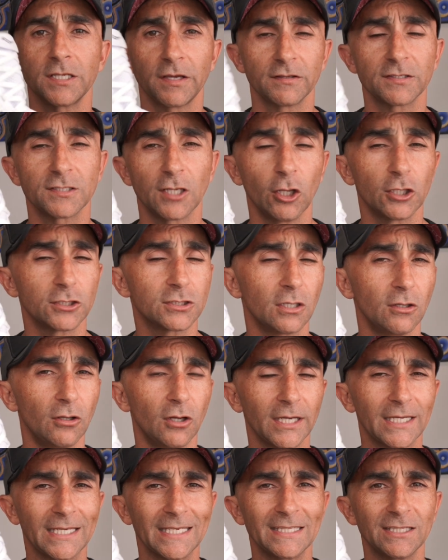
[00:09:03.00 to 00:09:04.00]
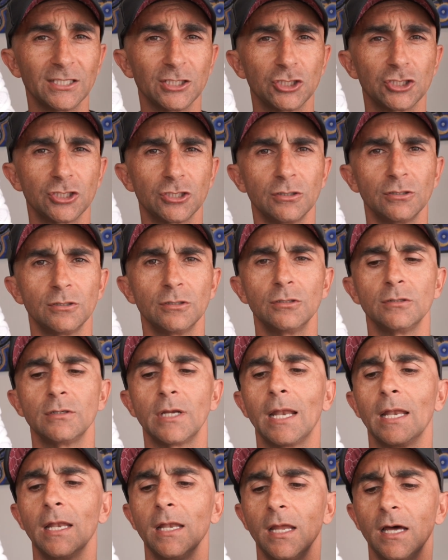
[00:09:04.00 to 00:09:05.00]
there's a lot to like in the shoe.
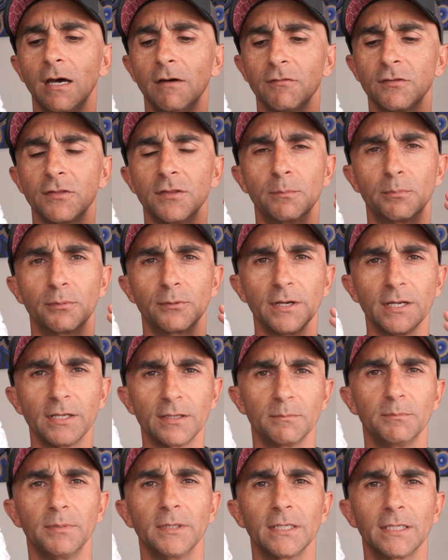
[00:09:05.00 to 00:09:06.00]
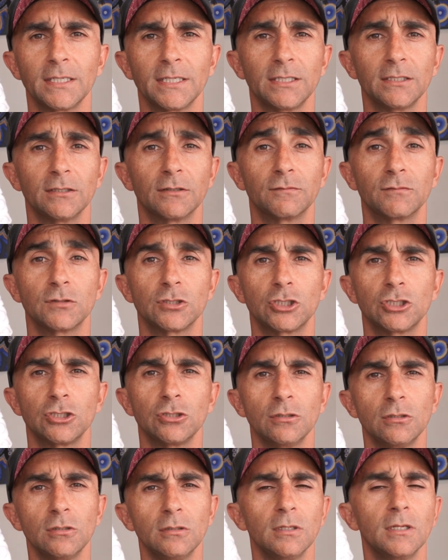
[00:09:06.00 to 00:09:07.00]
Love the breathability of the
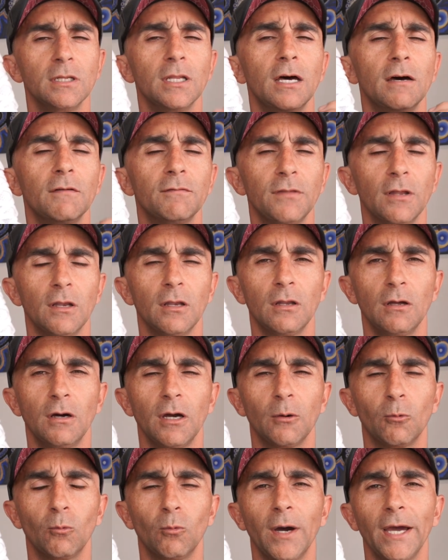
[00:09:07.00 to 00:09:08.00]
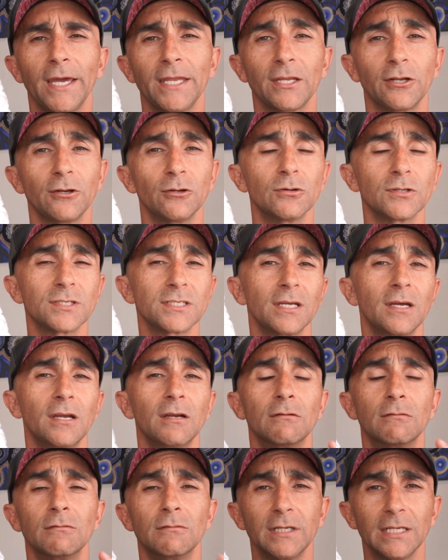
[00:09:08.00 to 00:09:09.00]
shoe, love the lightweight, and
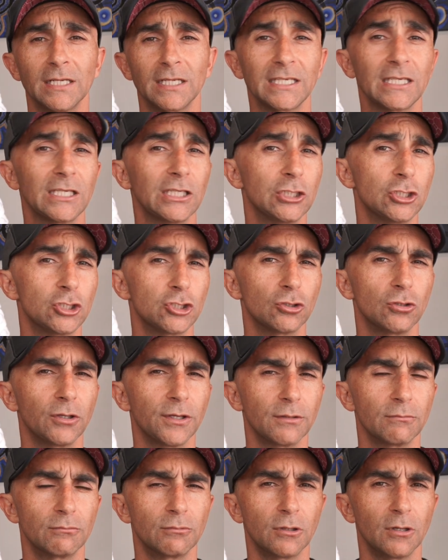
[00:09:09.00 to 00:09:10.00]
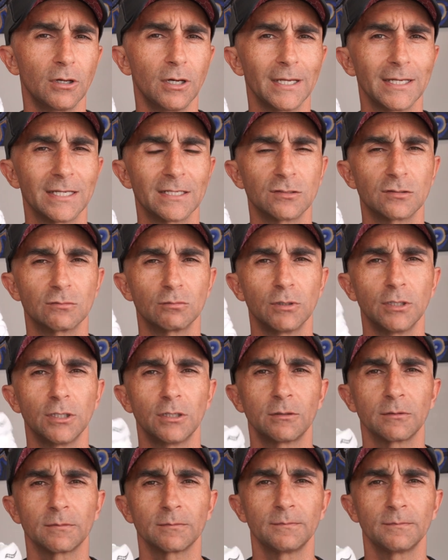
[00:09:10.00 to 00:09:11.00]
also really enjoy the ride as well.